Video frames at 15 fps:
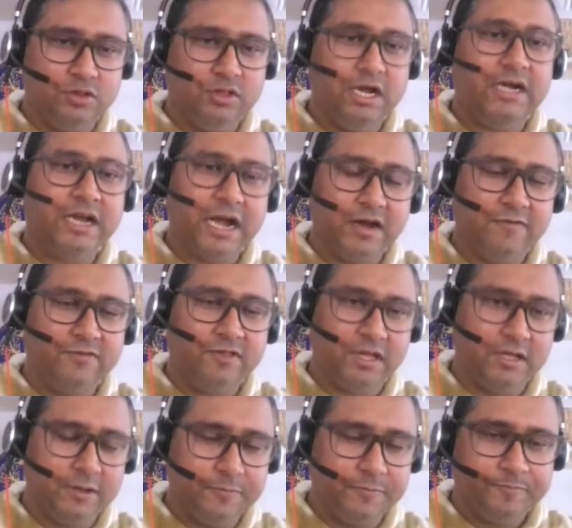that kind of
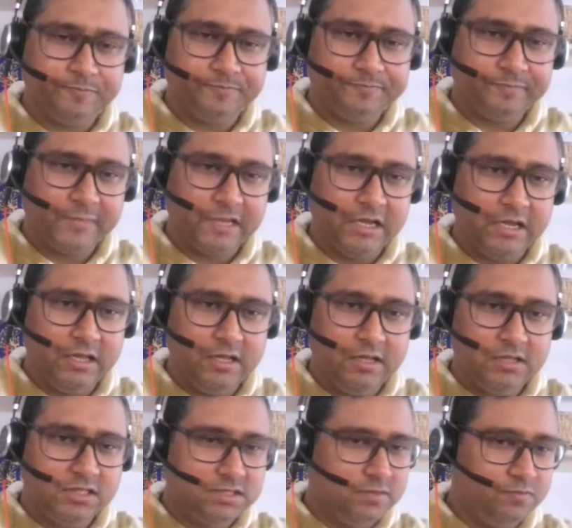thing.
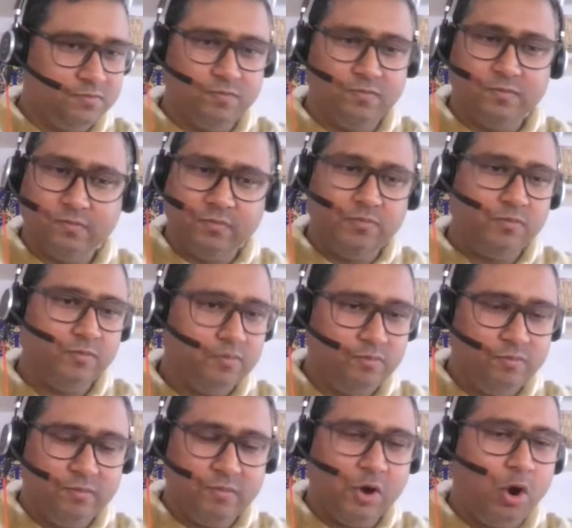So
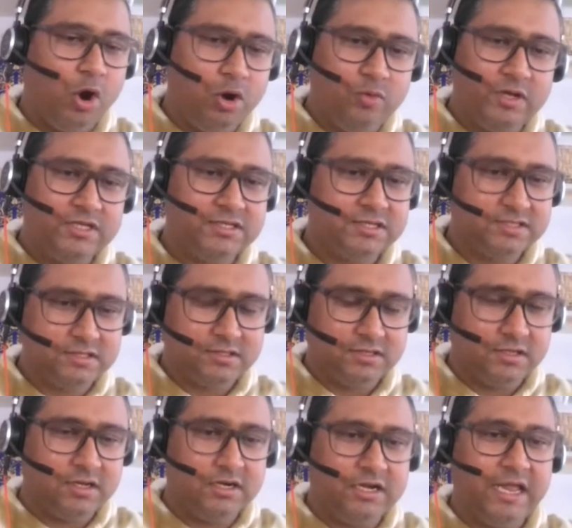always
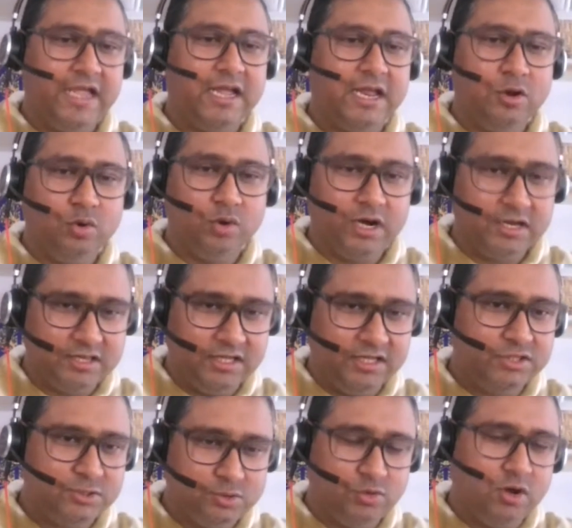take a look at
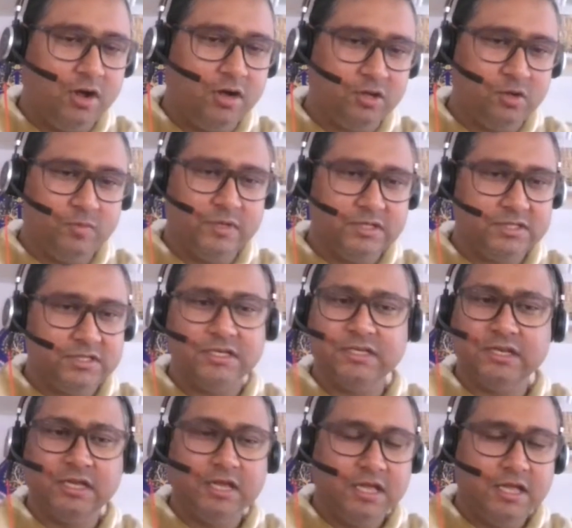these two documents,
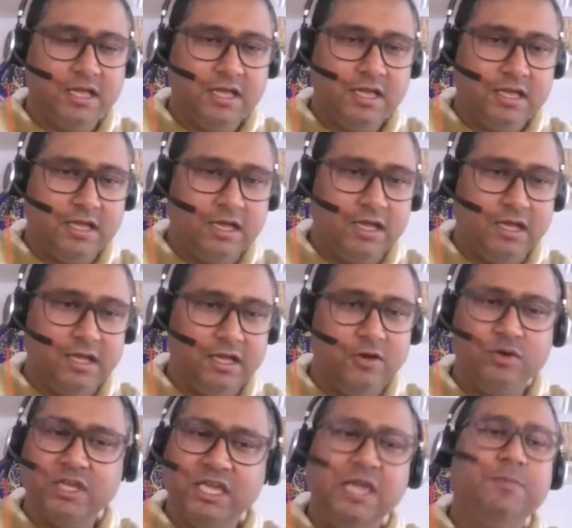and
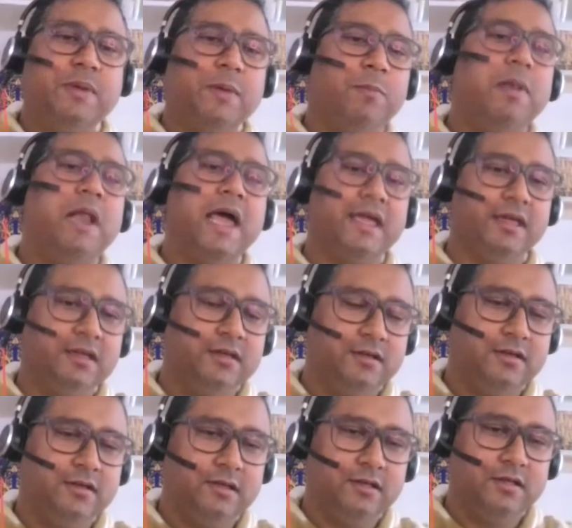keep applying.
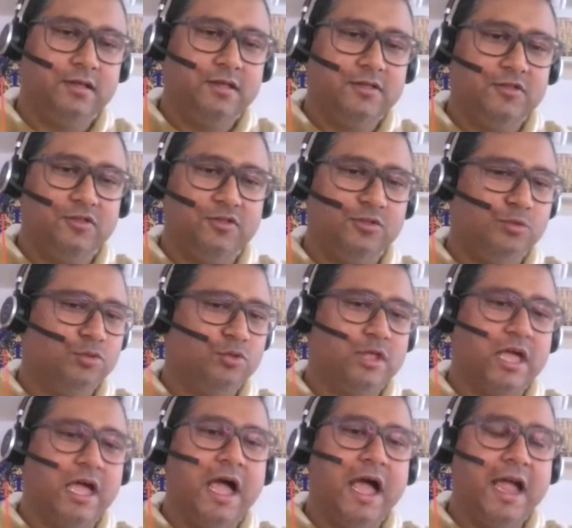
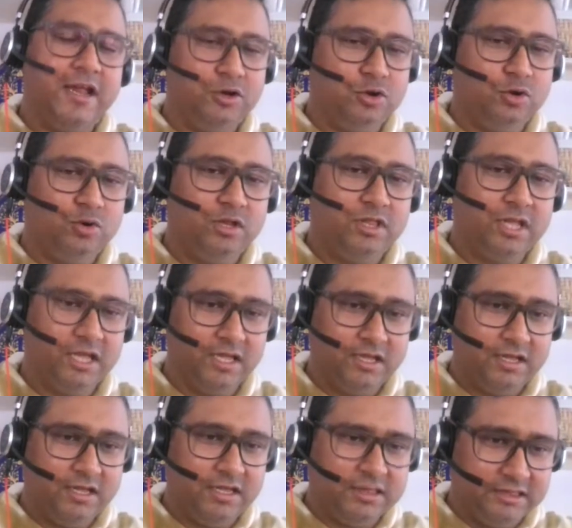I don't
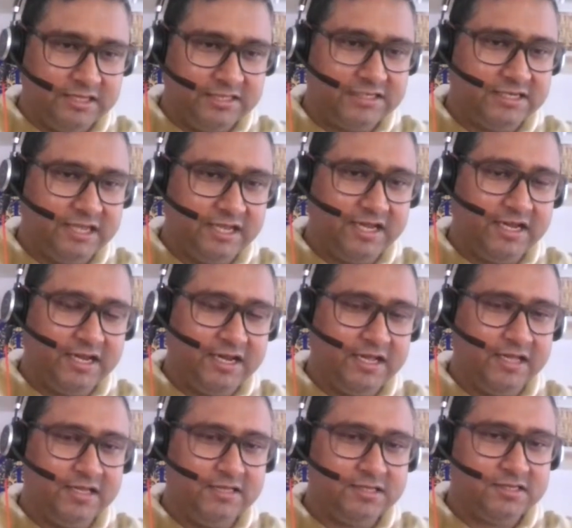think in this day and
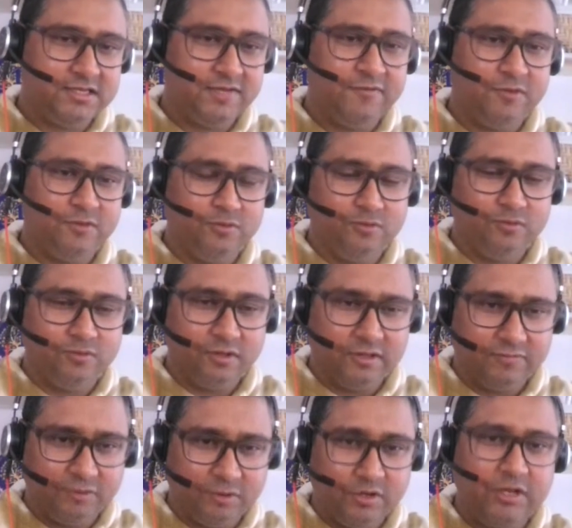age, if you
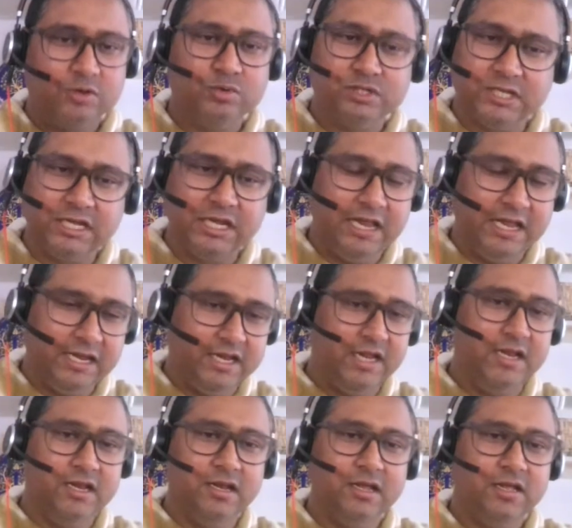are using
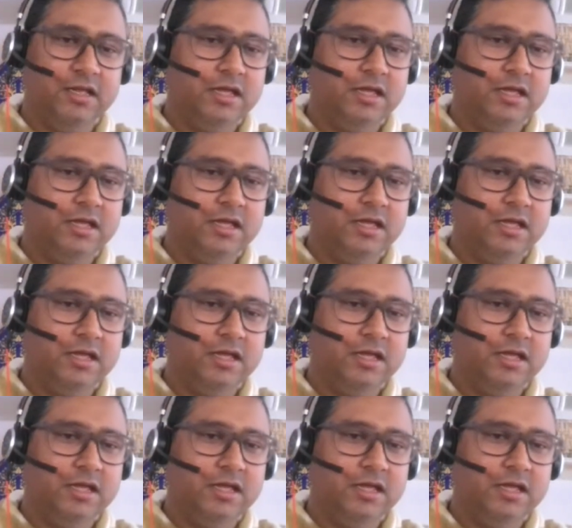LinkedIn,